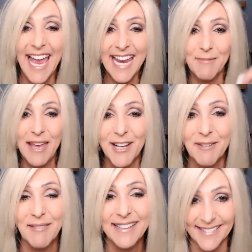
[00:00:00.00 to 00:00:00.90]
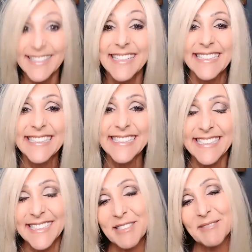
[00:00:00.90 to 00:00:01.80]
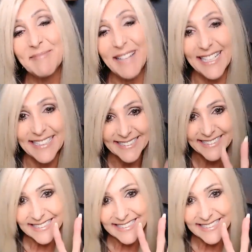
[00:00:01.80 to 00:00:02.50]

and make comments. See you soon. Bye.